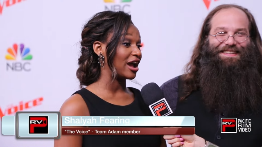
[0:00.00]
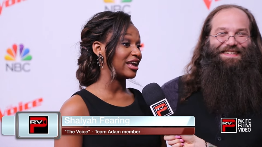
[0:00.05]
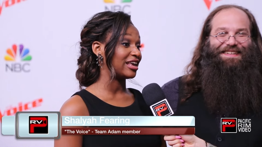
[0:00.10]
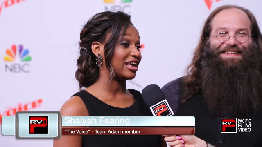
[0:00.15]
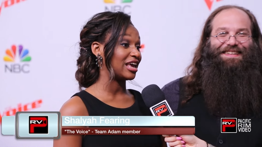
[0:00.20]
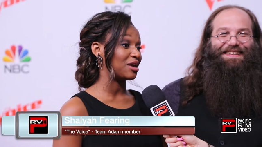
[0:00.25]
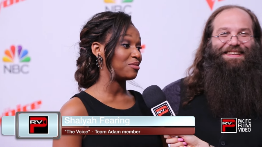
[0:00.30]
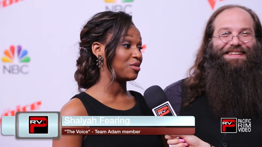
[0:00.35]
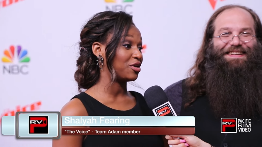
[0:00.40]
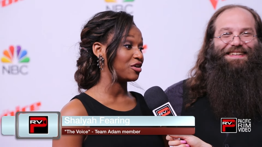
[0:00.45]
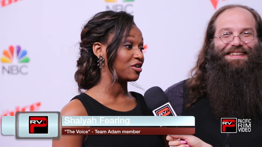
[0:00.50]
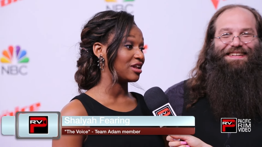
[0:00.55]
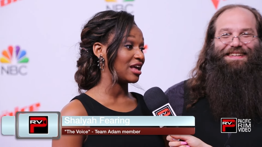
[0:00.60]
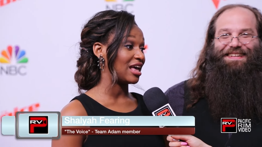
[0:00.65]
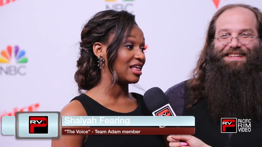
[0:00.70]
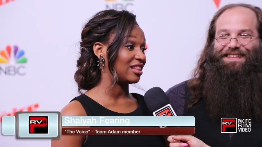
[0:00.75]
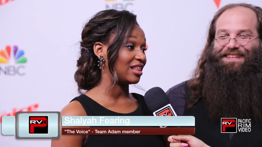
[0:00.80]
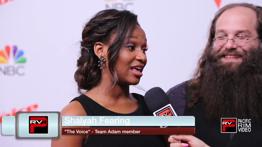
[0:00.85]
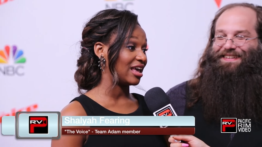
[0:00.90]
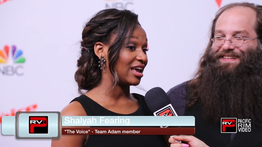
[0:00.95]
Speaker 1: I came here
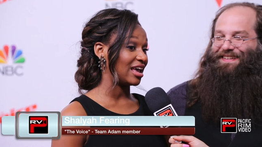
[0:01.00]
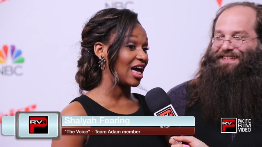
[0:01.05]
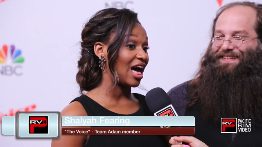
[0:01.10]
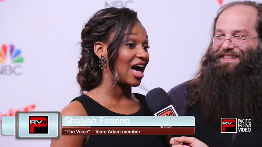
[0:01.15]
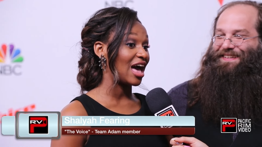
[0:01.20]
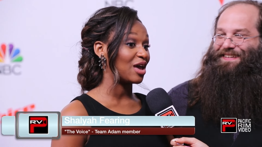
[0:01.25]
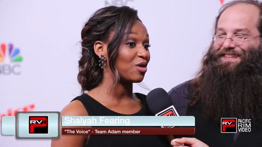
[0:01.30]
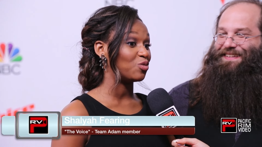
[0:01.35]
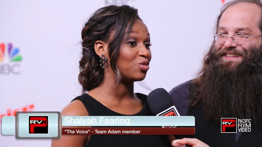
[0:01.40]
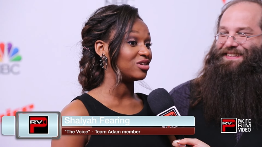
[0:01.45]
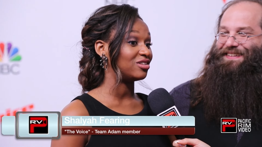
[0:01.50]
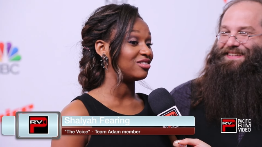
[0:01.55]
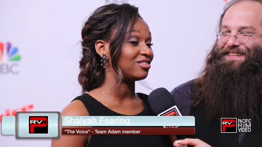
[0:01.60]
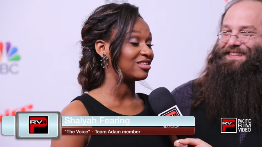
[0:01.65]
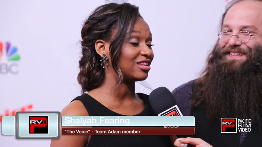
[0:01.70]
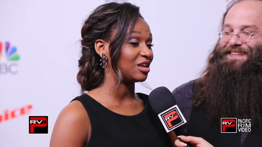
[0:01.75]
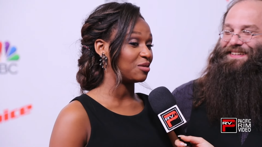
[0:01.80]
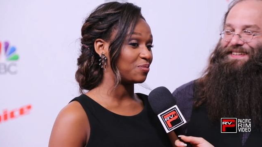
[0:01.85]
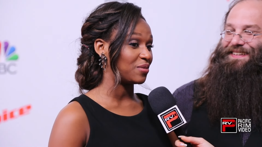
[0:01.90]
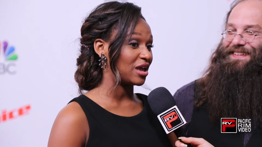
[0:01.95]
to L A, I would
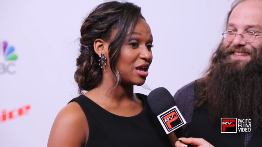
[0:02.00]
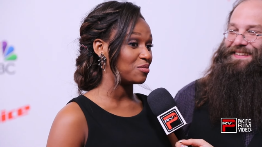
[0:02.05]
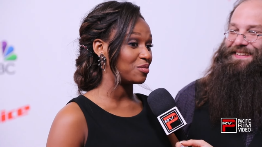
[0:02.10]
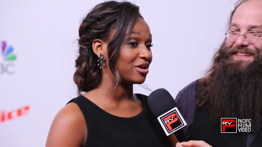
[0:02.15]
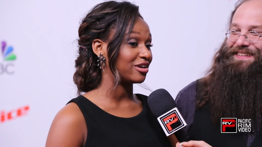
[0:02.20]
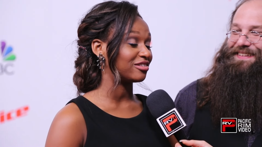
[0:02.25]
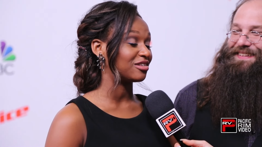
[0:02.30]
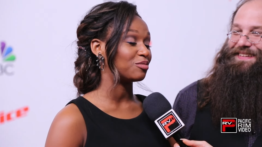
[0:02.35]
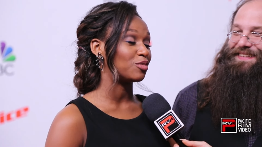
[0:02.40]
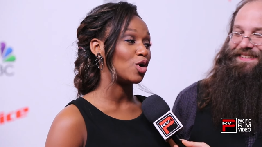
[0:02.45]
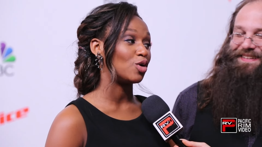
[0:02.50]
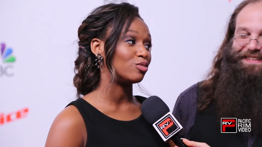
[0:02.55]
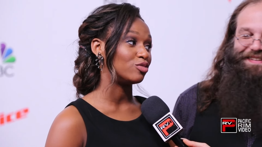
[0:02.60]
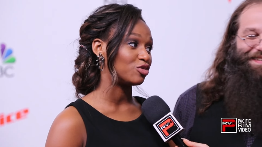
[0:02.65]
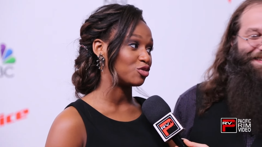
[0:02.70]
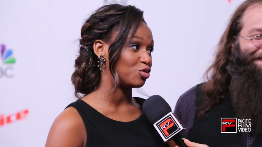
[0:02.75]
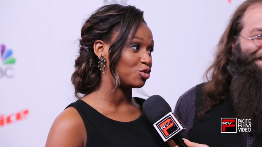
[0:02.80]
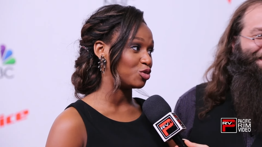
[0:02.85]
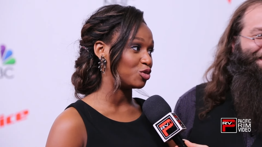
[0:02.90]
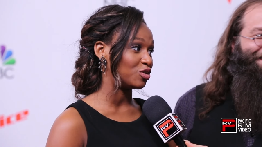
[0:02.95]
sleep in because I'm
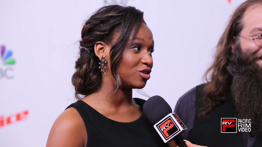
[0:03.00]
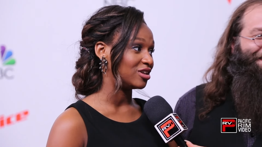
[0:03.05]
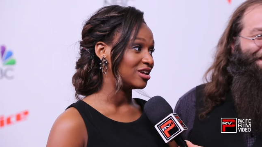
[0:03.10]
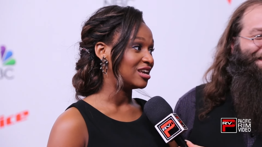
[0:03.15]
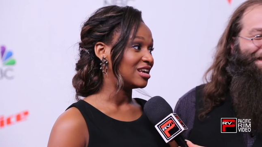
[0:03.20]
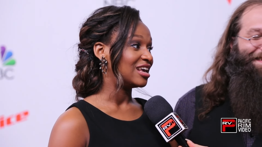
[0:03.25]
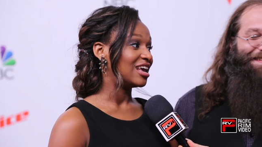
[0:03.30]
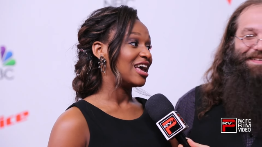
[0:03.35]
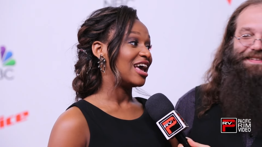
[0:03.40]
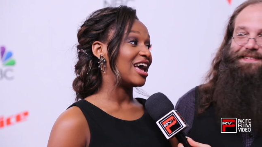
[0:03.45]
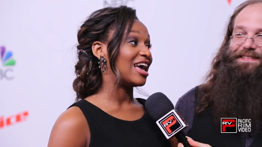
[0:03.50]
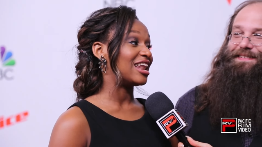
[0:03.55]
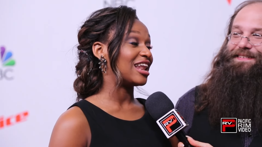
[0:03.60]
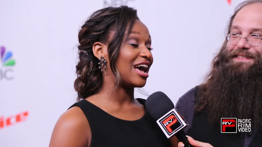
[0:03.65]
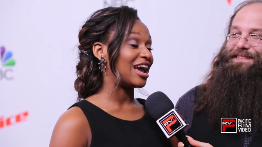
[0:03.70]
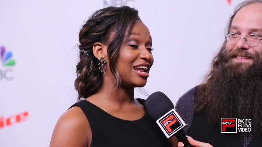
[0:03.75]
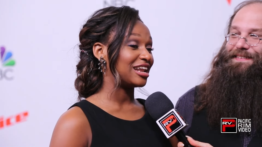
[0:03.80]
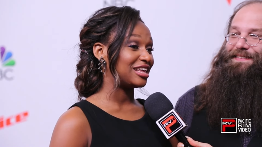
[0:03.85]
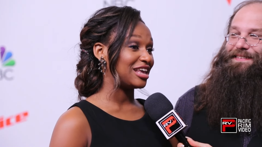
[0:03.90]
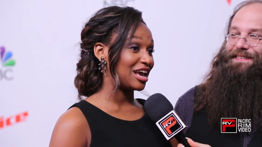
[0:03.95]
homeschooled,
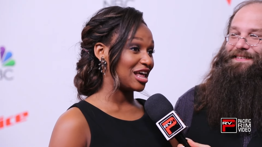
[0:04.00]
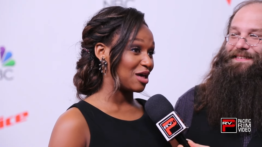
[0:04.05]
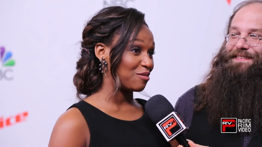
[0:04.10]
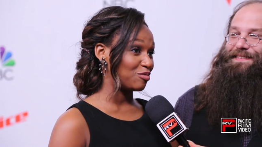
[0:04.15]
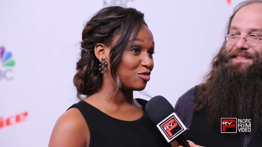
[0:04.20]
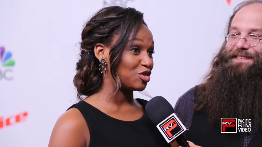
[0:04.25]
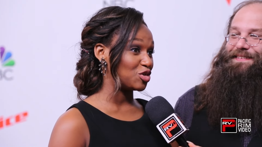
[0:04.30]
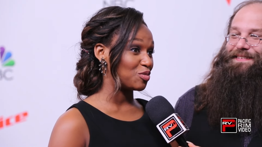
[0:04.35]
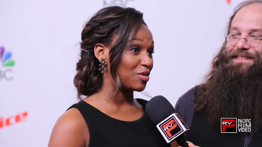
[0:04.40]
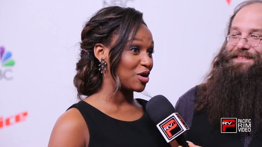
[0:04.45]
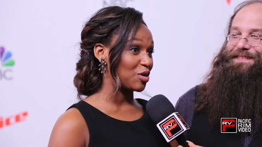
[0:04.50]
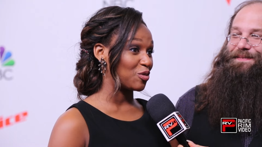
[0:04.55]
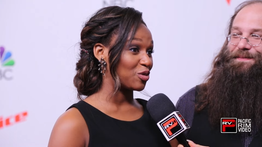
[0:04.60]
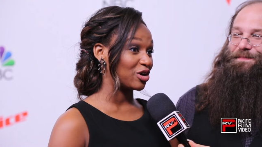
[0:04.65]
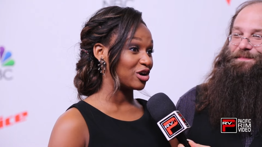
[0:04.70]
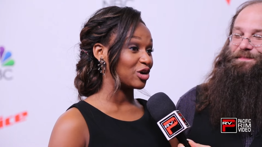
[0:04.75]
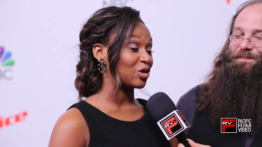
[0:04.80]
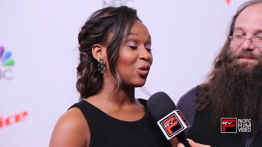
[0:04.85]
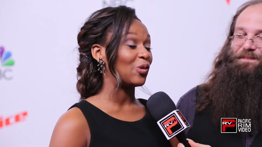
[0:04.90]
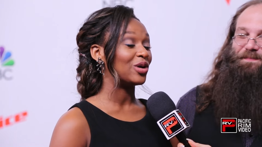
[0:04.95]
and I'd get up and do my
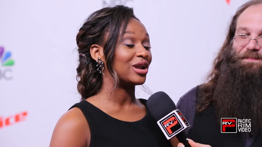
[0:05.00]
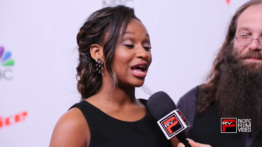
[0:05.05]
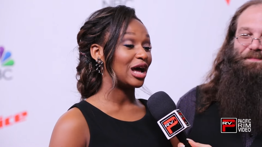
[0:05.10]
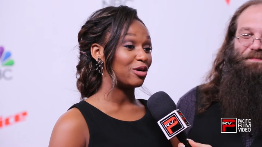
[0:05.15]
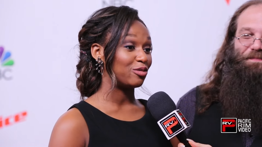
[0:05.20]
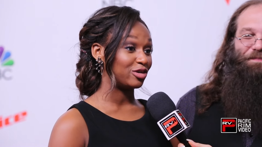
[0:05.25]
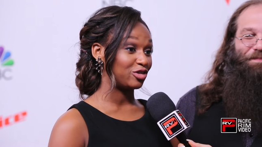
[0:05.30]
work when I